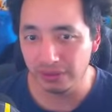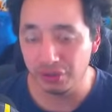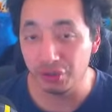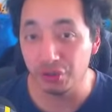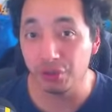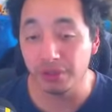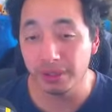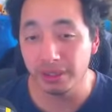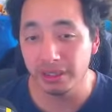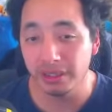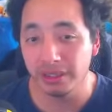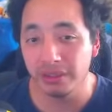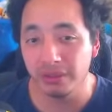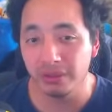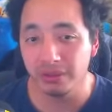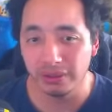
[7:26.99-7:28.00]

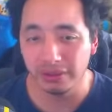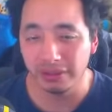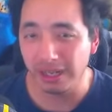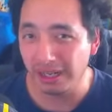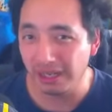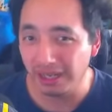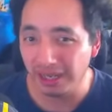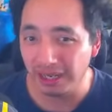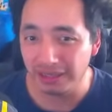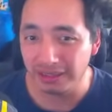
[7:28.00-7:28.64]
Jura or Satellite.